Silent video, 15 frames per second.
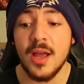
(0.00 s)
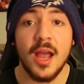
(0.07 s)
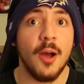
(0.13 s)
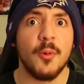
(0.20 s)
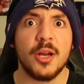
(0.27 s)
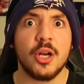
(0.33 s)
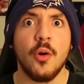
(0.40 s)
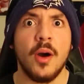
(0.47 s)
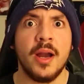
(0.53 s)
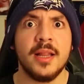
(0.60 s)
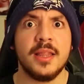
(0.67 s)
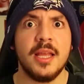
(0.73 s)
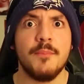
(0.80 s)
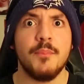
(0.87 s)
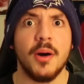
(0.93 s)
And we're going to go ahead and
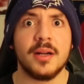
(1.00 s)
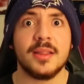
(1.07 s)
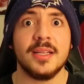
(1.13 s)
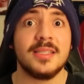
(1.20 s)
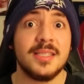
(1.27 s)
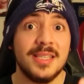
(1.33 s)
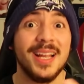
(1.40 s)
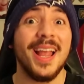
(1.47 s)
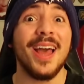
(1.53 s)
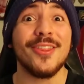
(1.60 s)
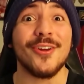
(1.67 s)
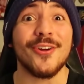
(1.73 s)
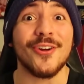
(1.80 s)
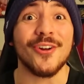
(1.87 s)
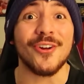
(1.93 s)
debunk this
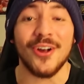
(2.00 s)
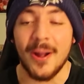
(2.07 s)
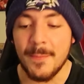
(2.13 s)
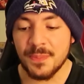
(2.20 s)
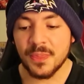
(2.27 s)
together.